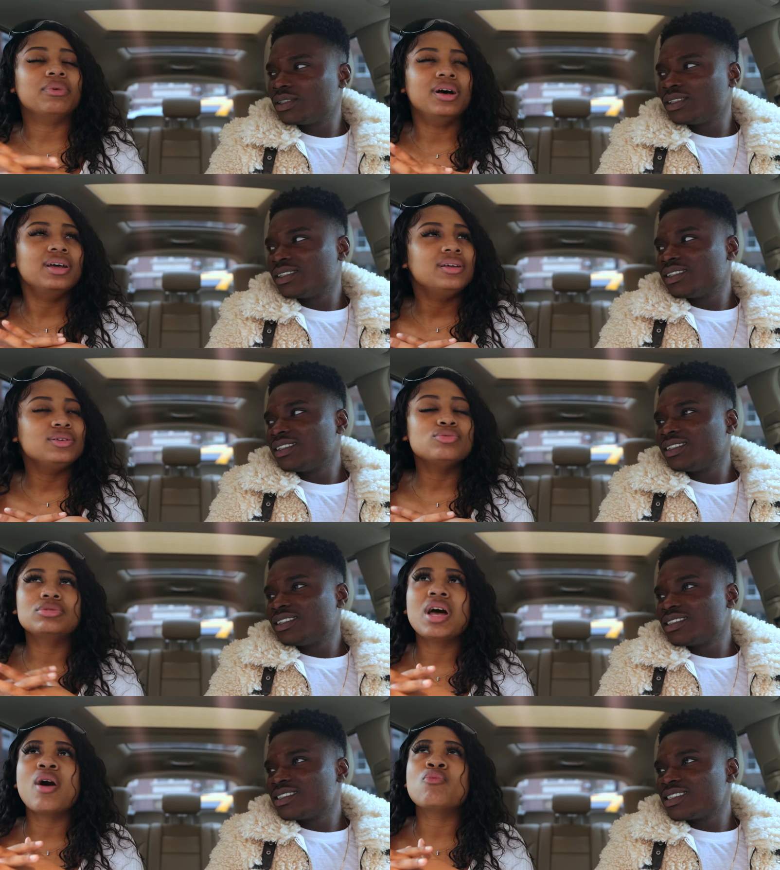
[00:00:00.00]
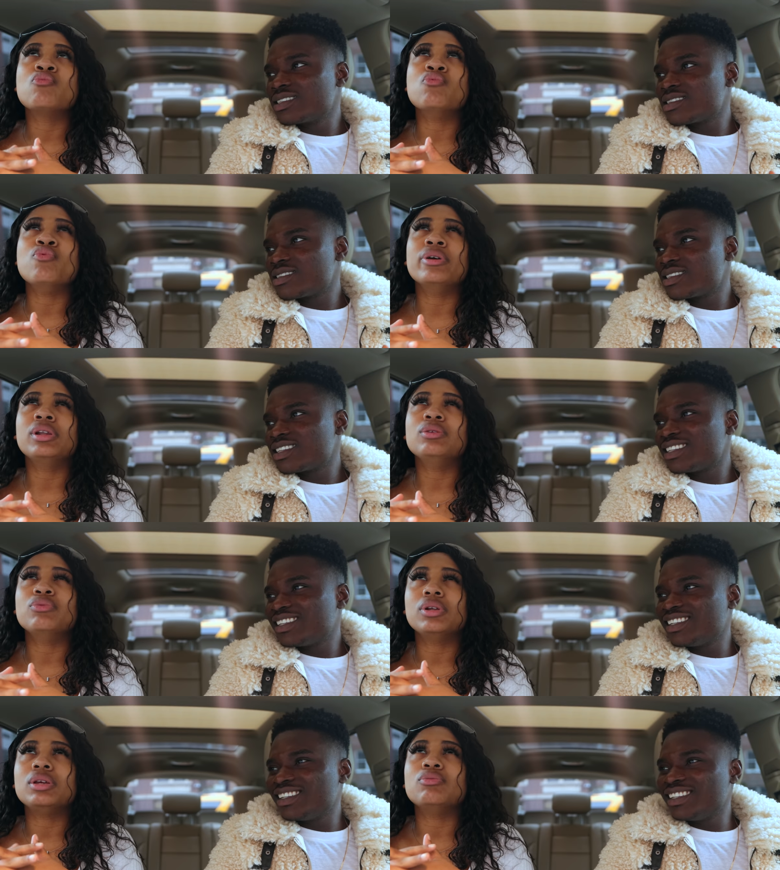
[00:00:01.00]
Speaker 1: What? You sound really,
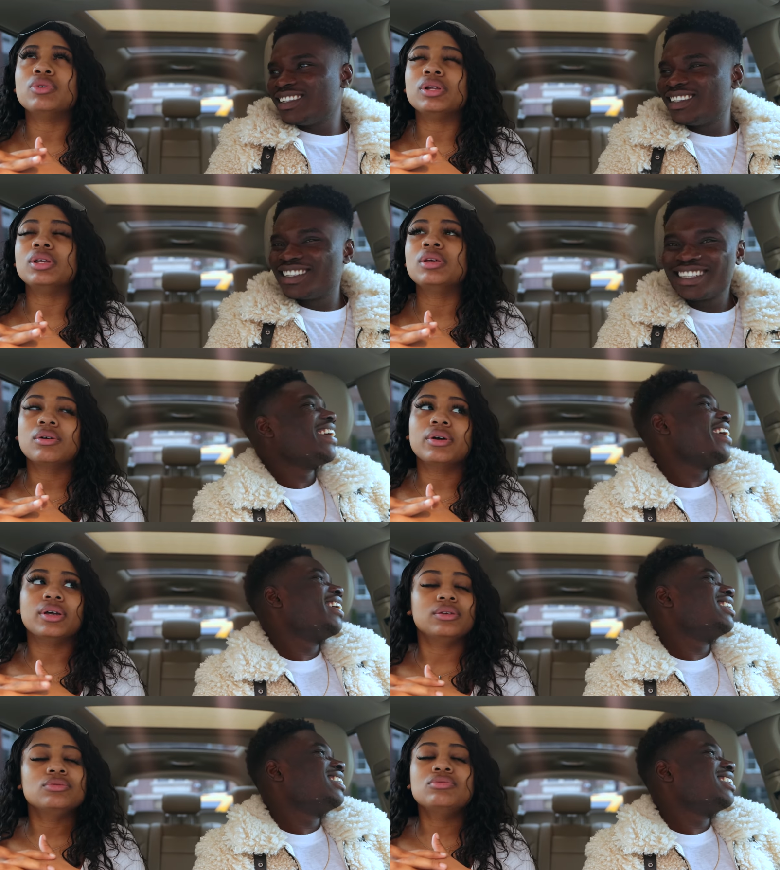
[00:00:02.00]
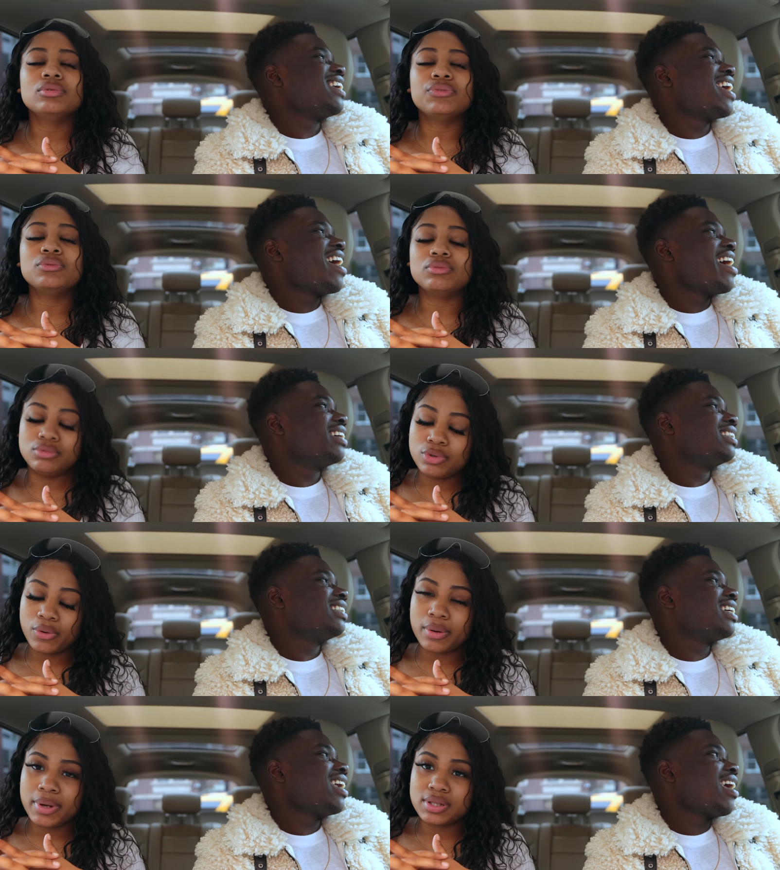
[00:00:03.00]
really okay. You if you, you
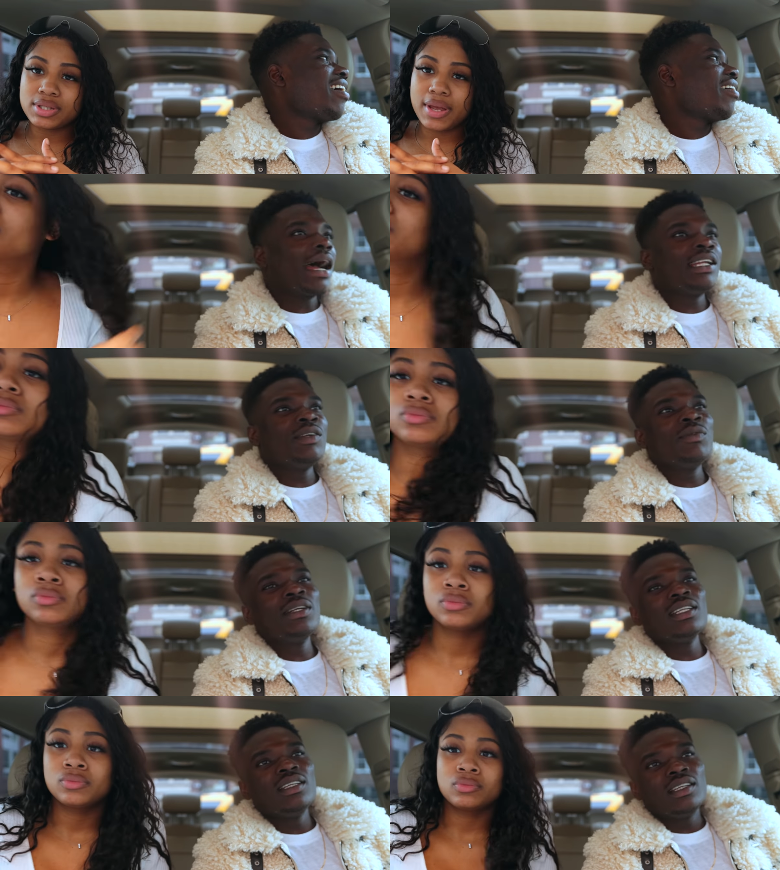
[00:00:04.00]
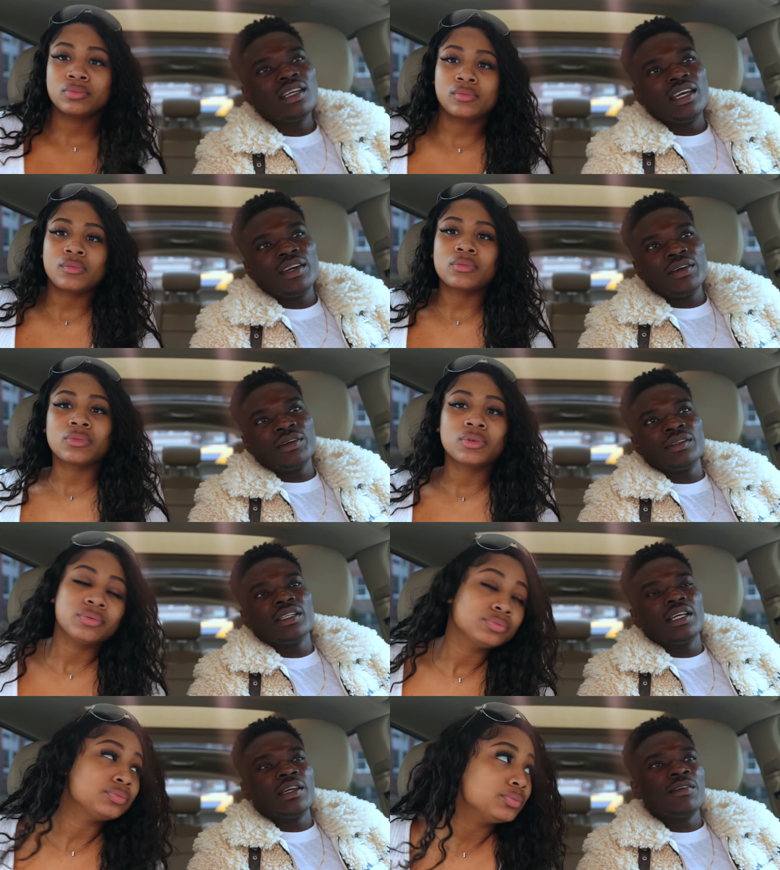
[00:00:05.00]
know what I'm about to
Speaker 2: say. I didn't really
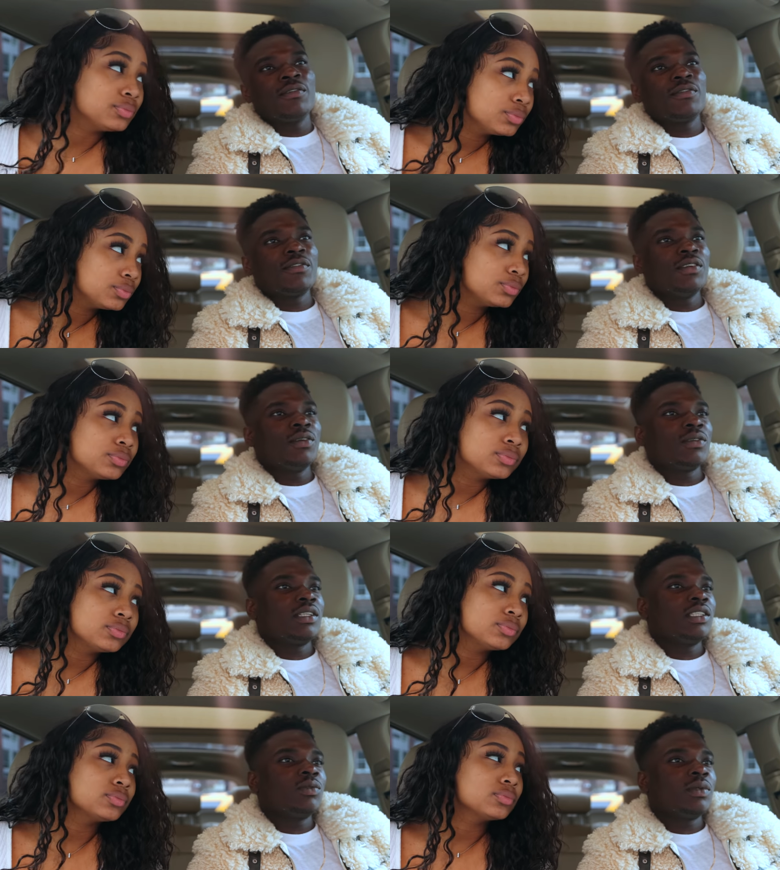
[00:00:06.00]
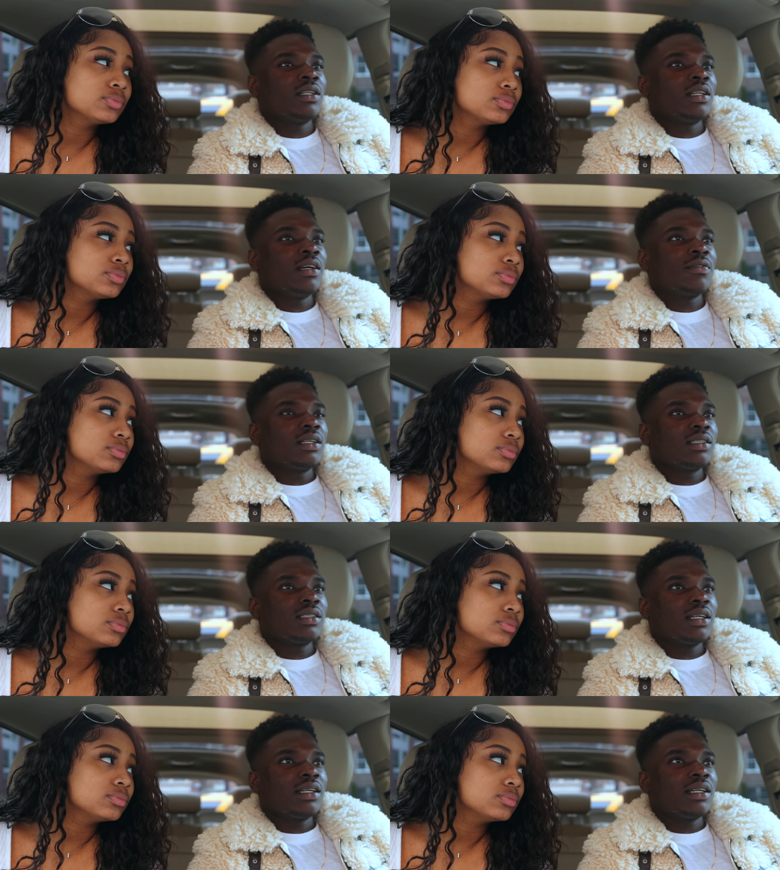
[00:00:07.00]
care if you know things went left
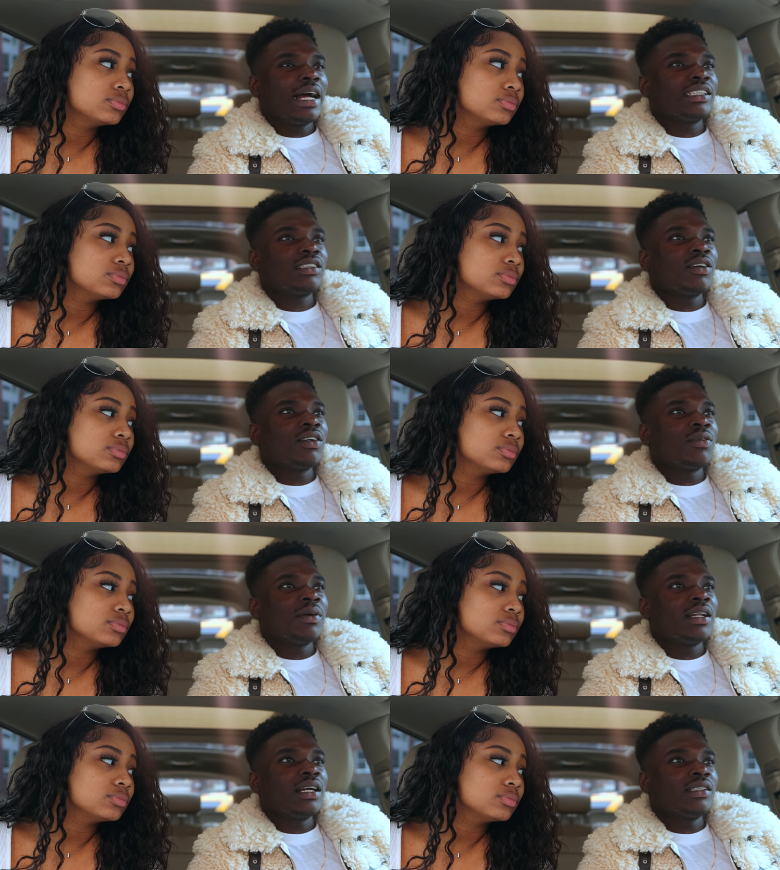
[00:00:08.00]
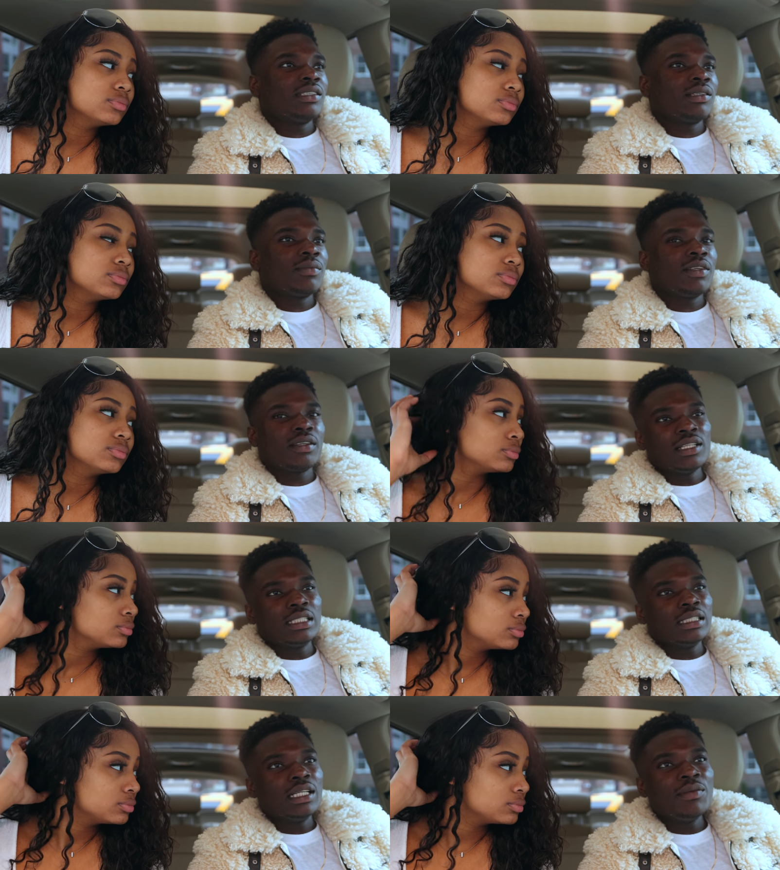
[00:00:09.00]
because like I started realizing something. It
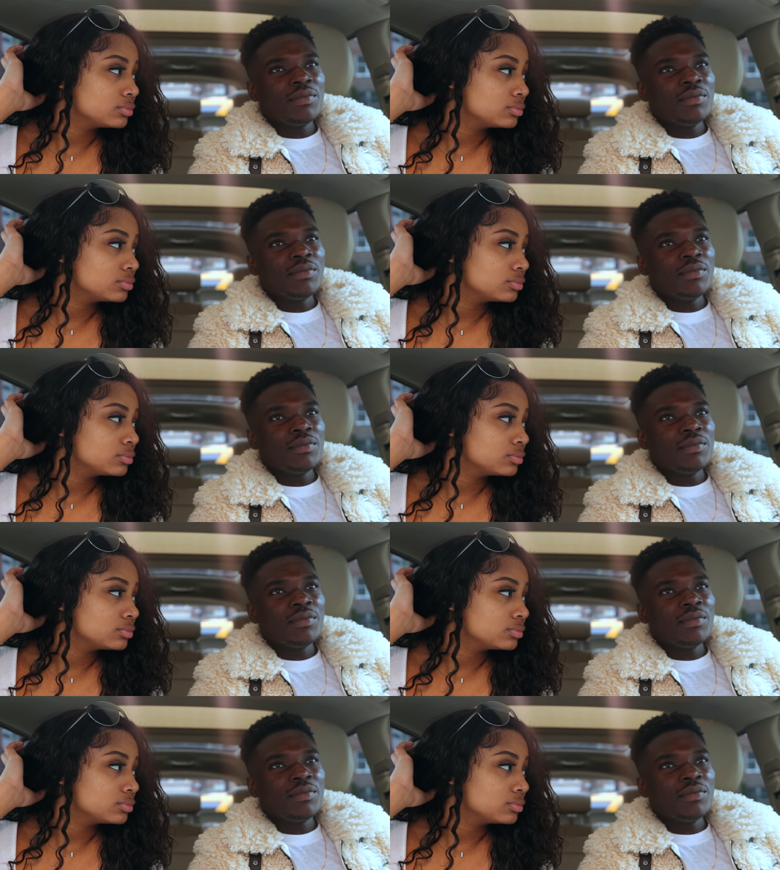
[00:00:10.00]
just hit